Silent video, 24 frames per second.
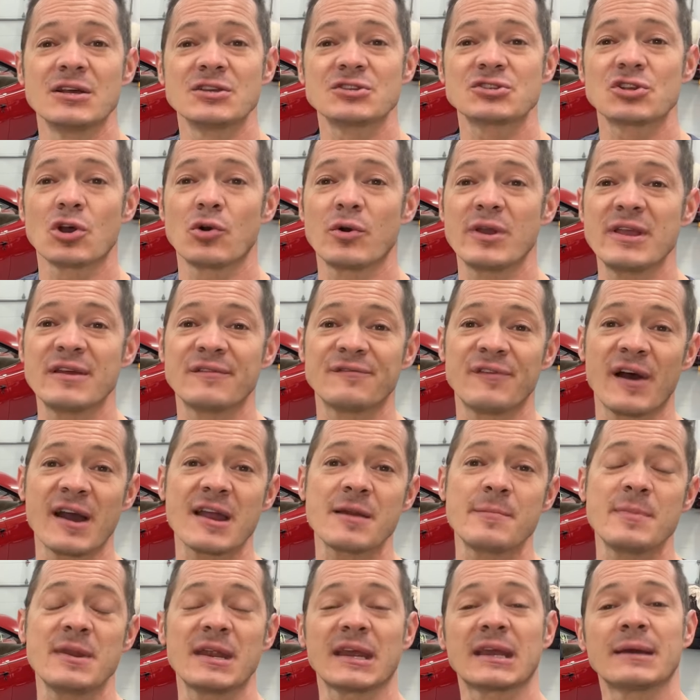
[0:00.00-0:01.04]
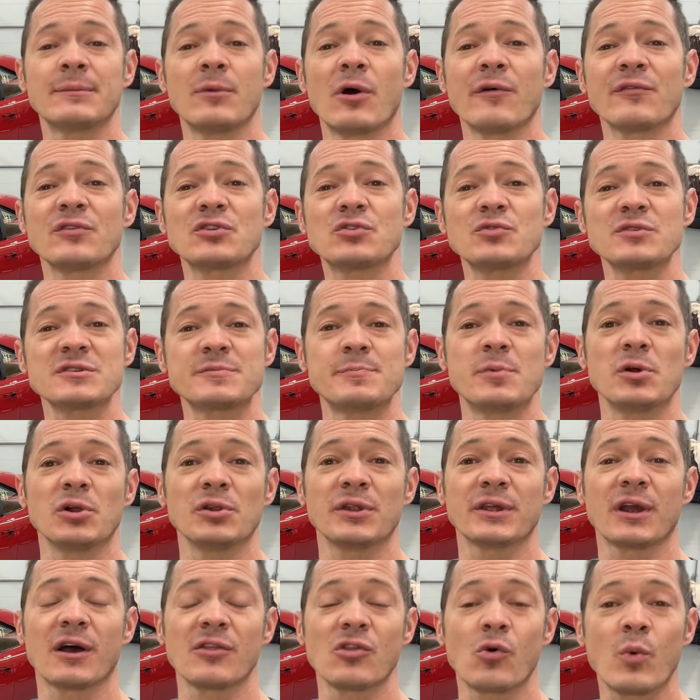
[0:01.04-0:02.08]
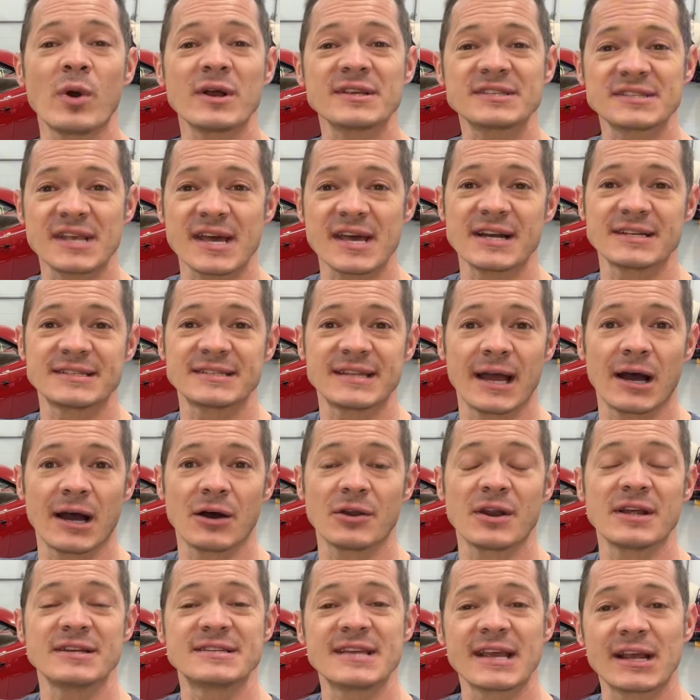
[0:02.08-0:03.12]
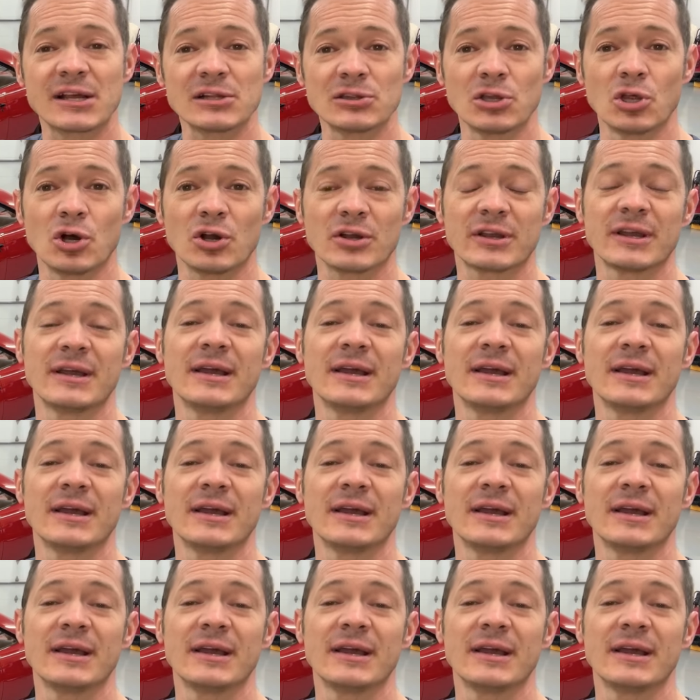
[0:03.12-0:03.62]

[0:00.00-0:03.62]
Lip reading: So he invited me to come over to his building on the west side of town and take a look